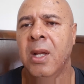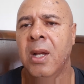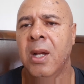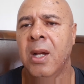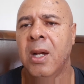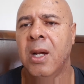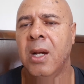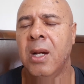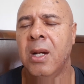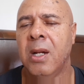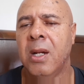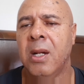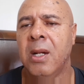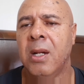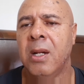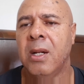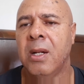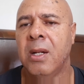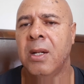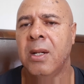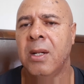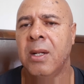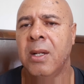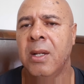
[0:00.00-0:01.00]

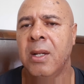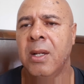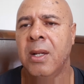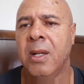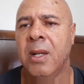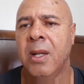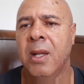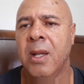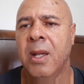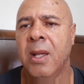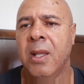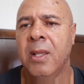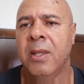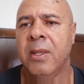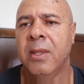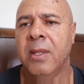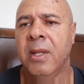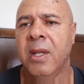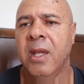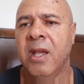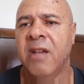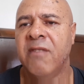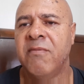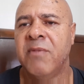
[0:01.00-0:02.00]

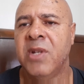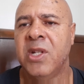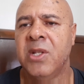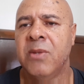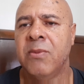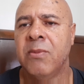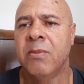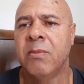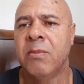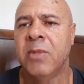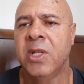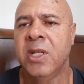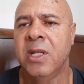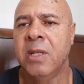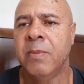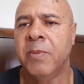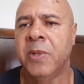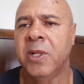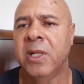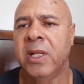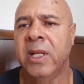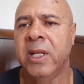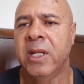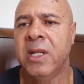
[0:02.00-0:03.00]
have been
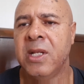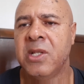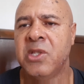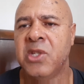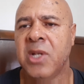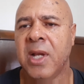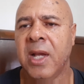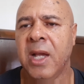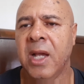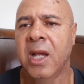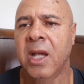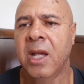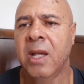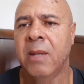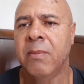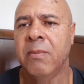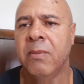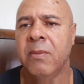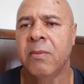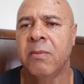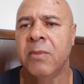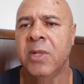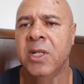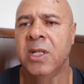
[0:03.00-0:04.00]
manipulating time,
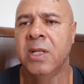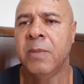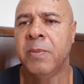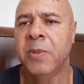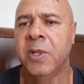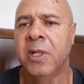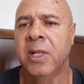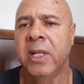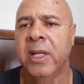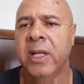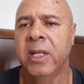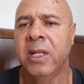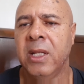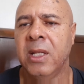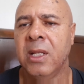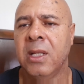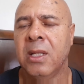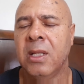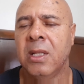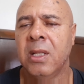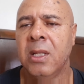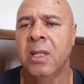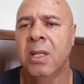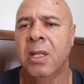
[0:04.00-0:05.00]
manipulating
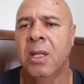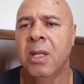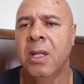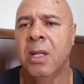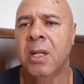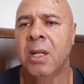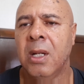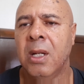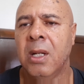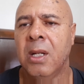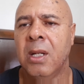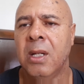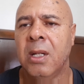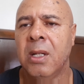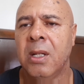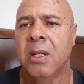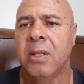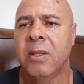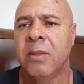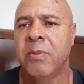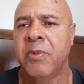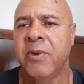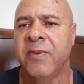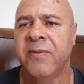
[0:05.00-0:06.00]
the
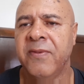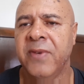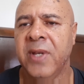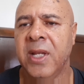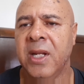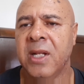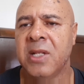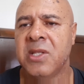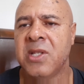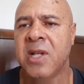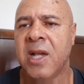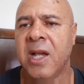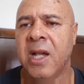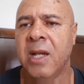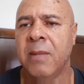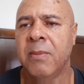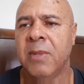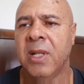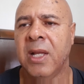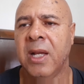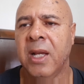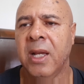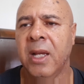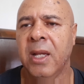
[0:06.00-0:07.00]
prophetic
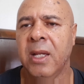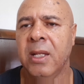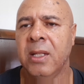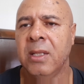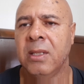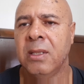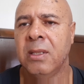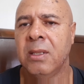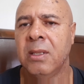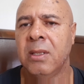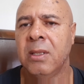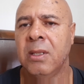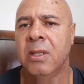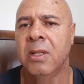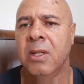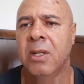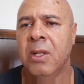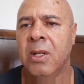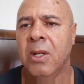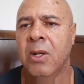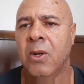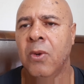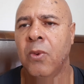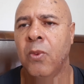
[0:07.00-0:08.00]
timeline,
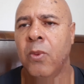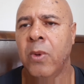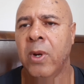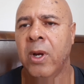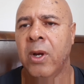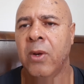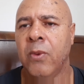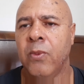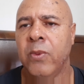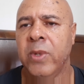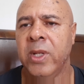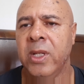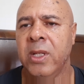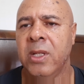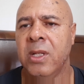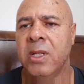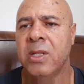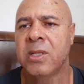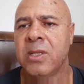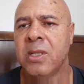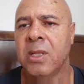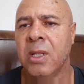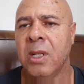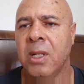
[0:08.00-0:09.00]
where we as
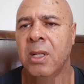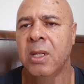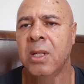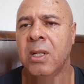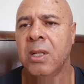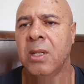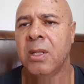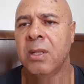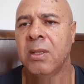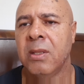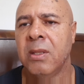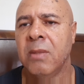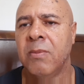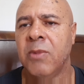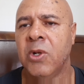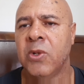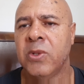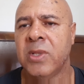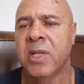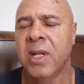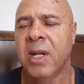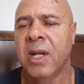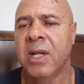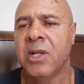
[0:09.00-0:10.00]
the Most
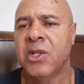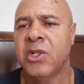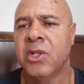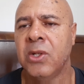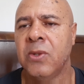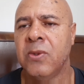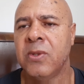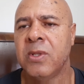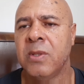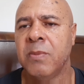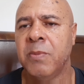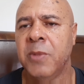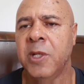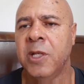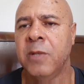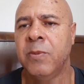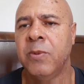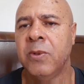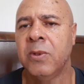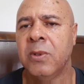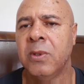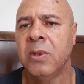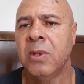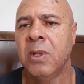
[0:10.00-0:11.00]
High's chosen
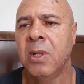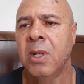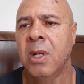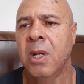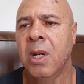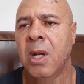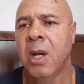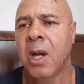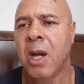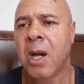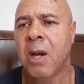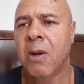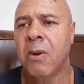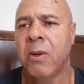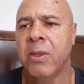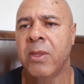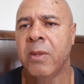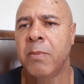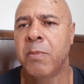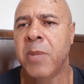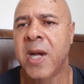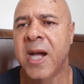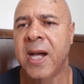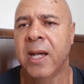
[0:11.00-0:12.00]
people are on the
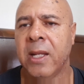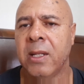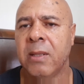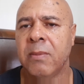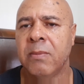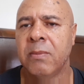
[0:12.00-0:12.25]
bottom.